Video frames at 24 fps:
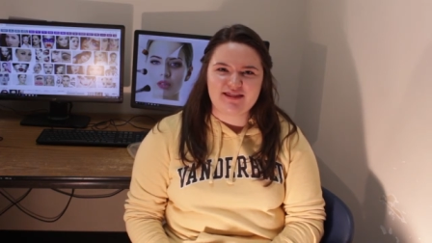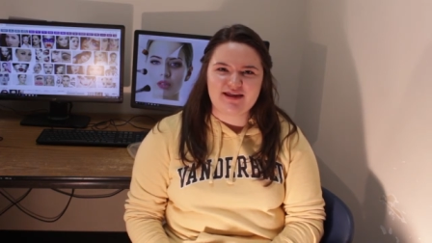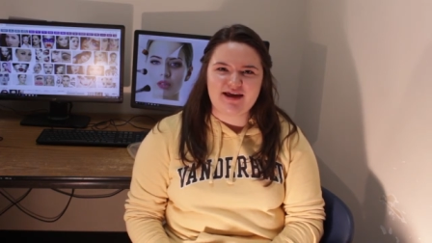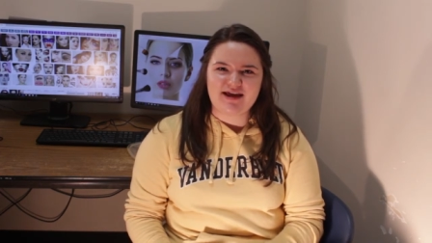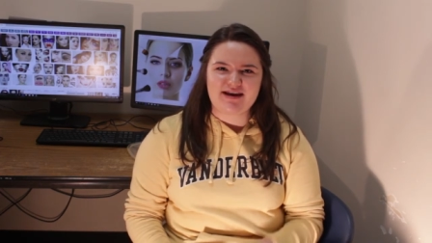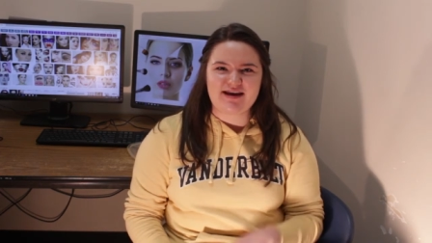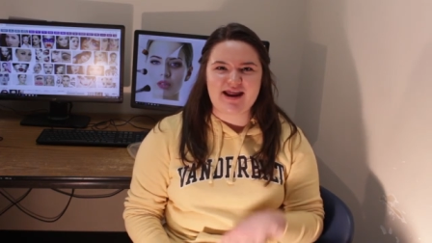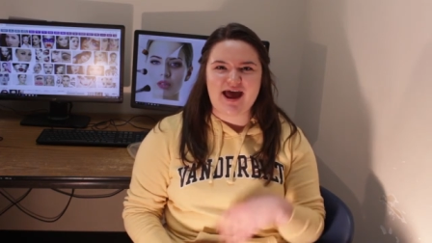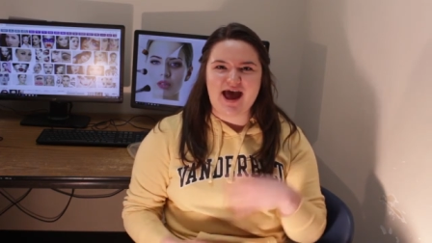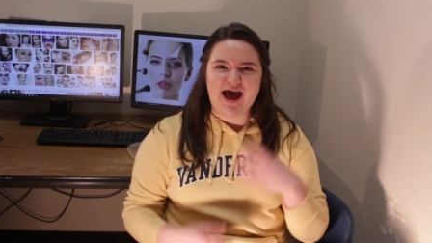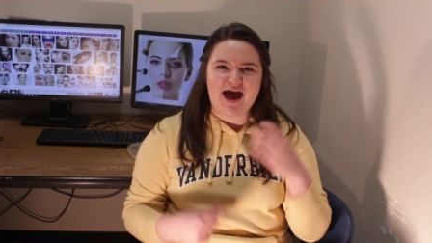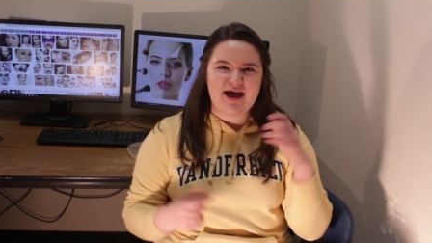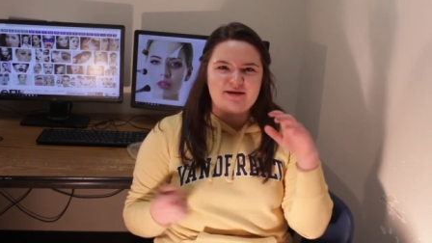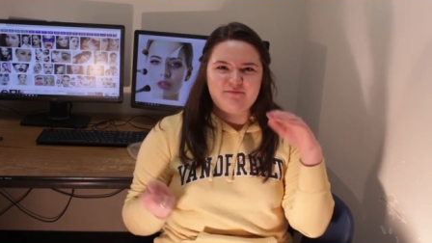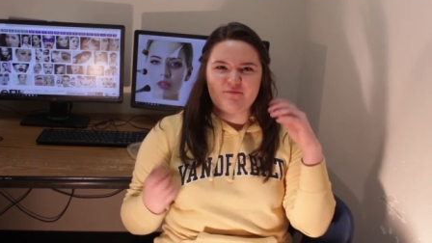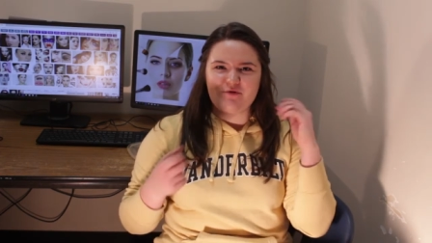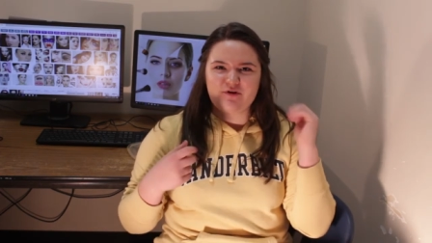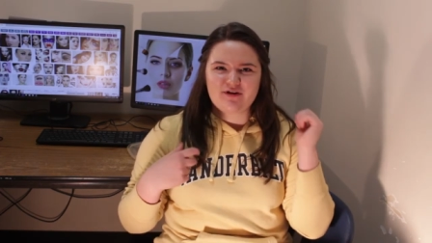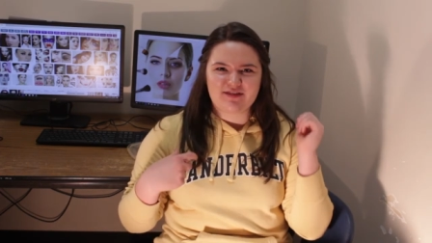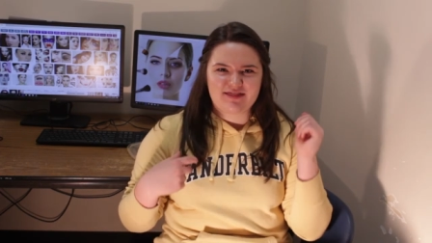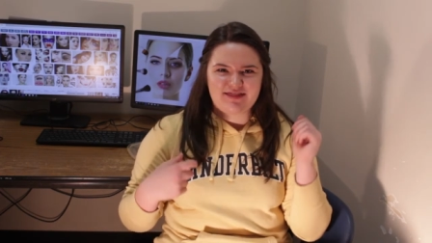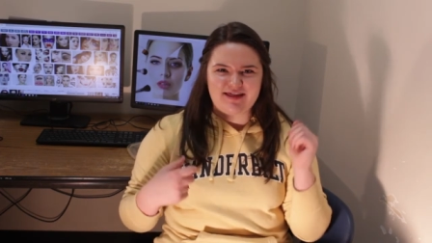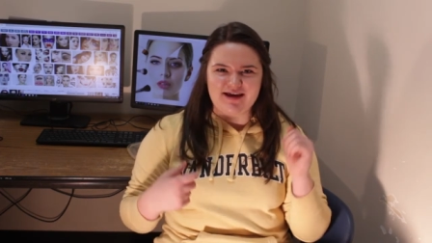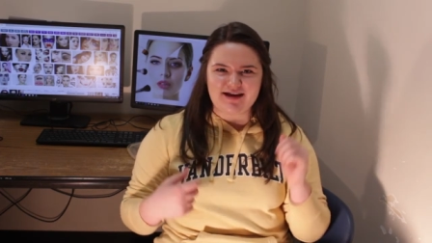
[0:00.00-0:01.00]
it and to add
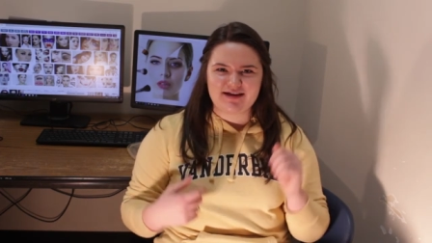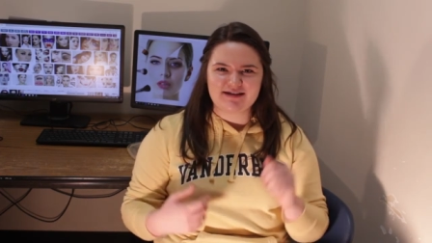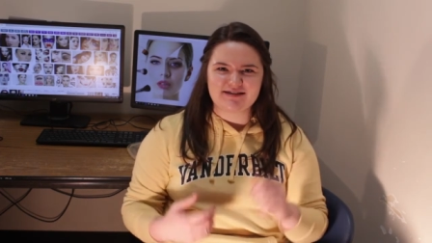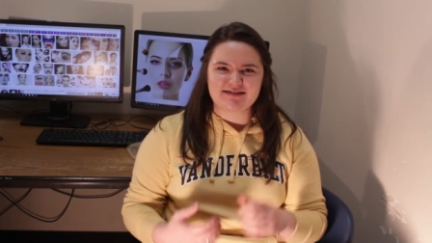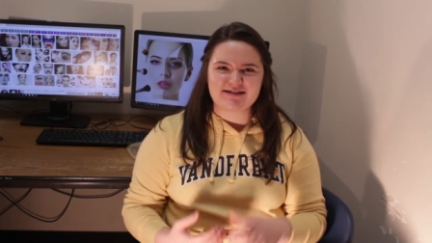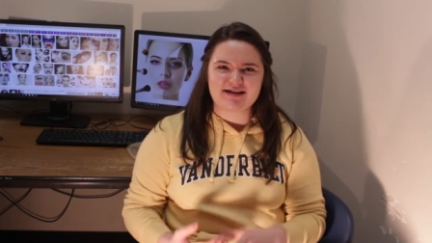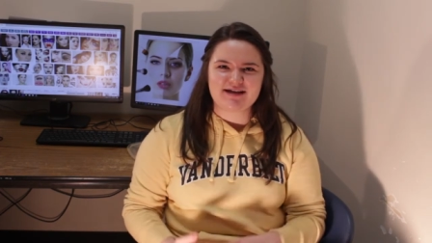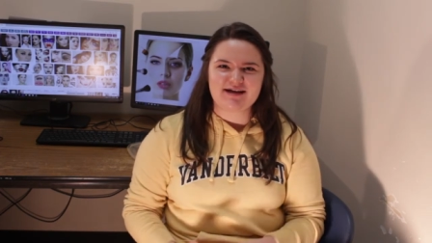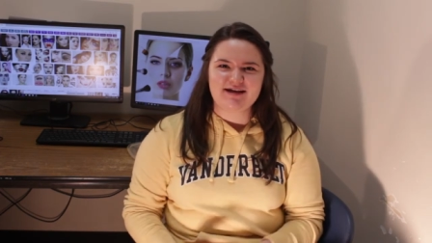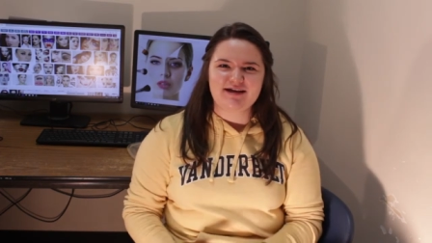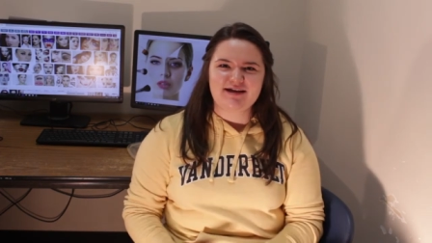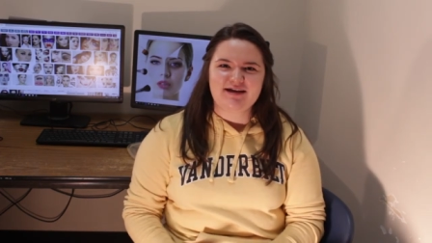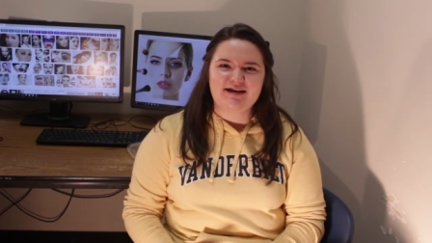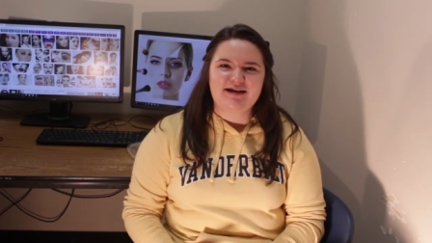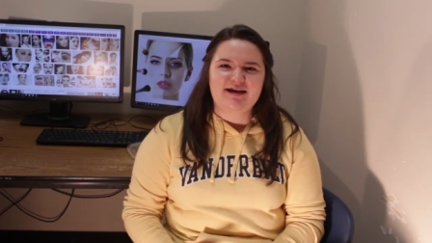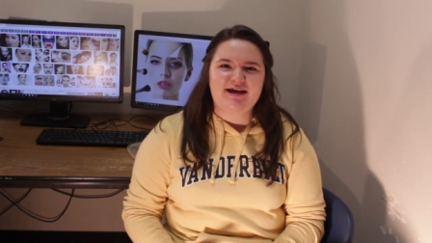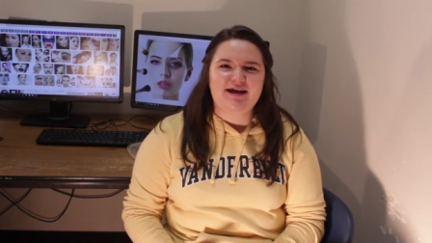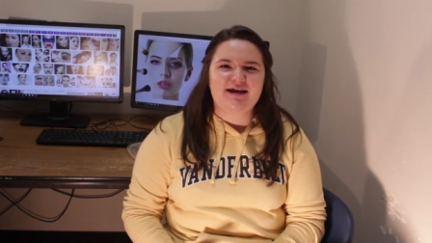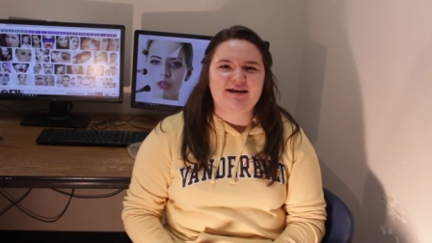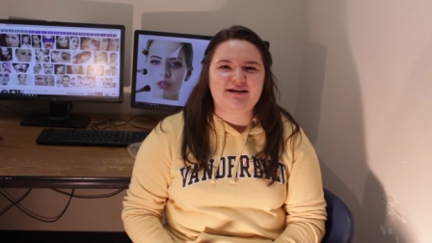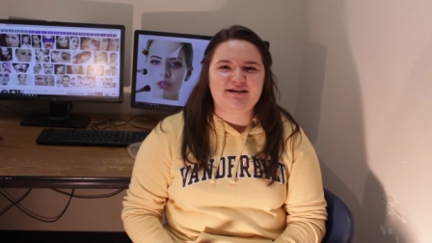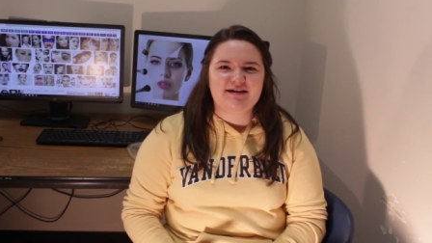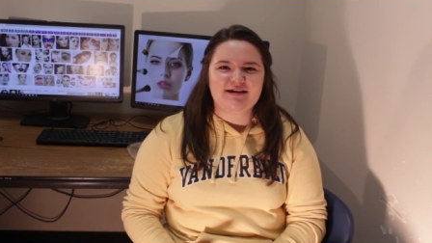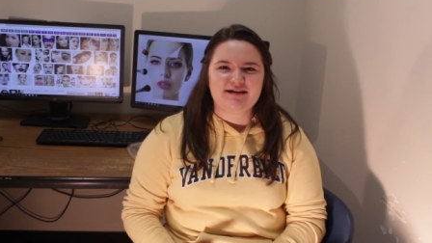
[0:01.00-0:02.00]
more things
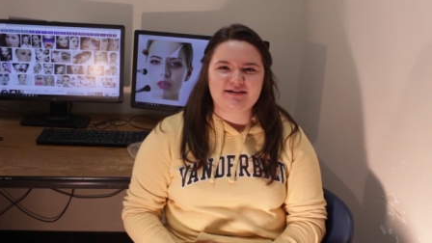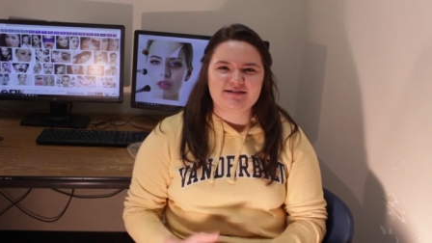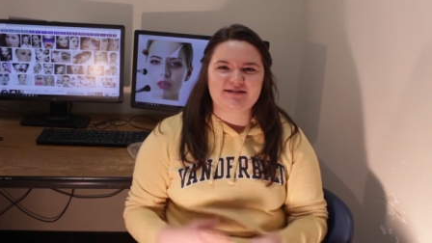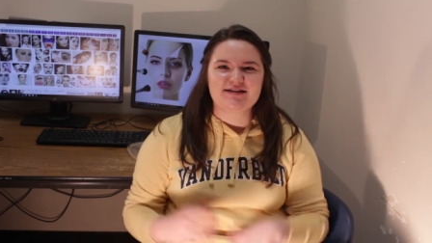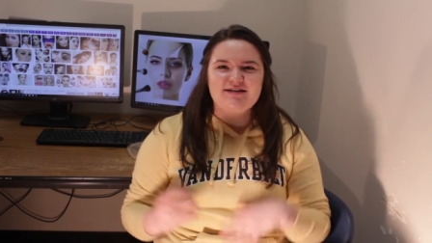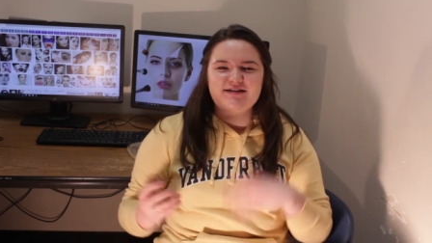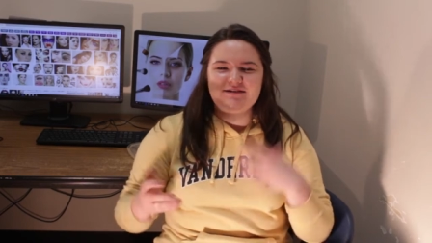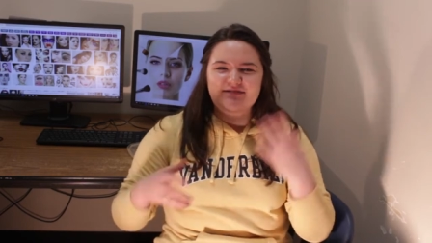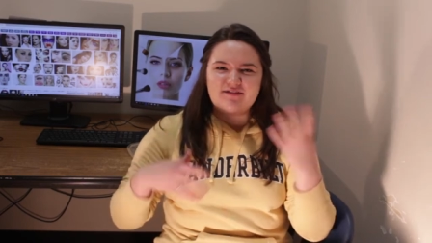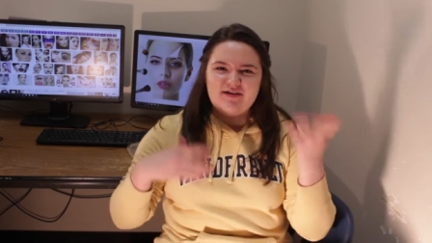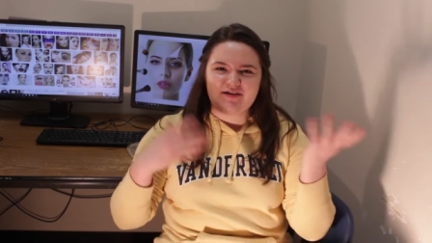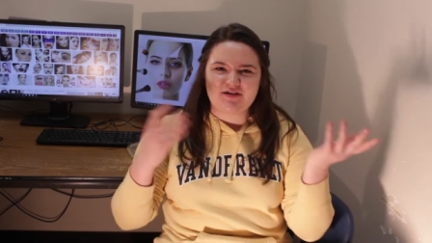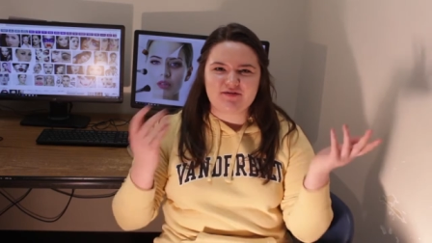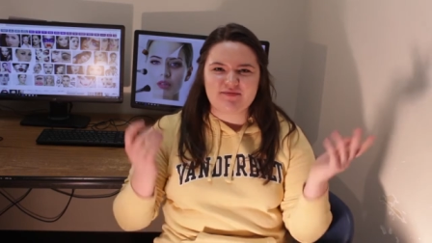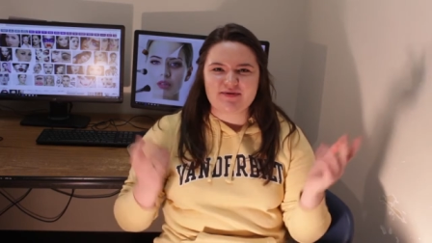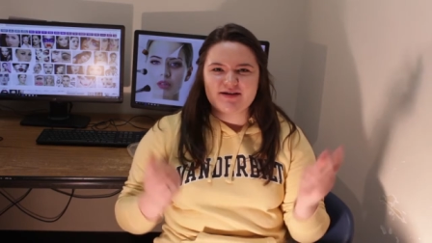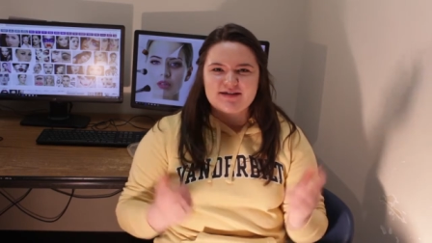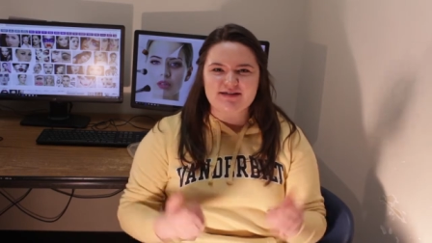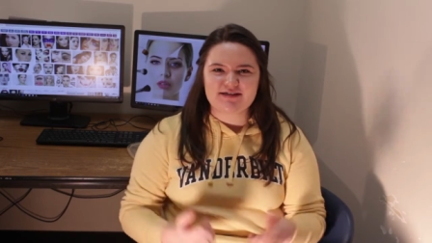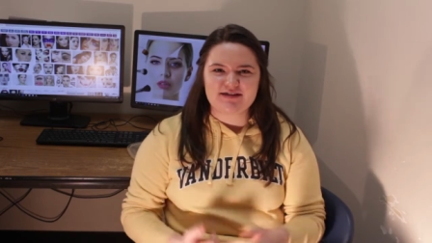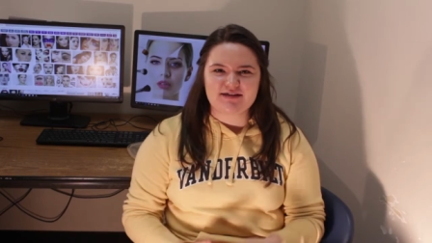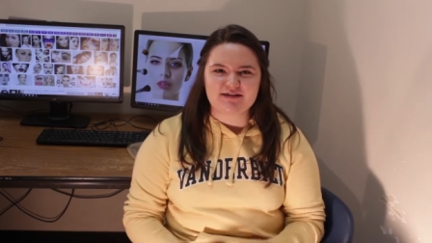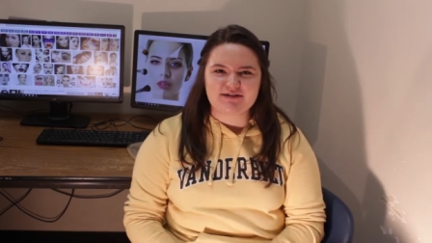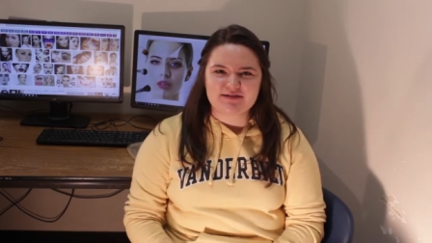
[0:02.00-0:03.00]
and uh, to develop my
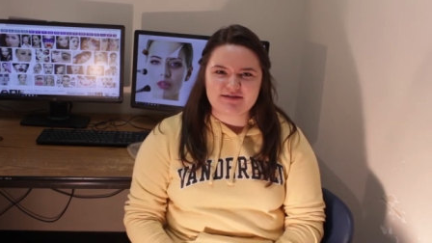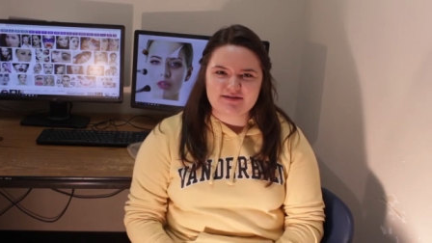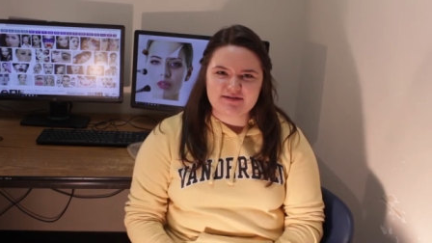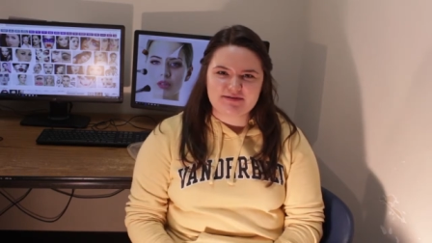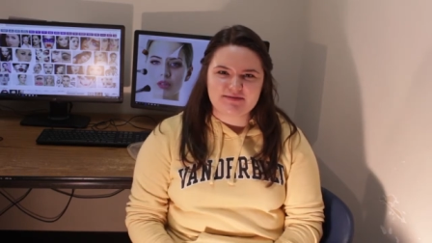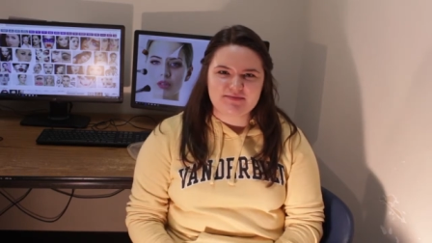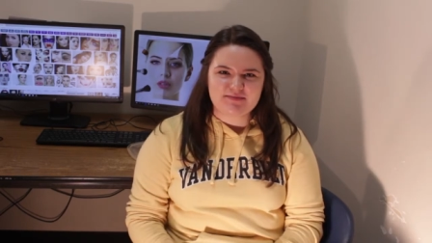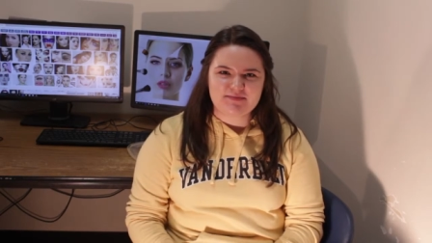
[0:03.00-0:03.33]
skills.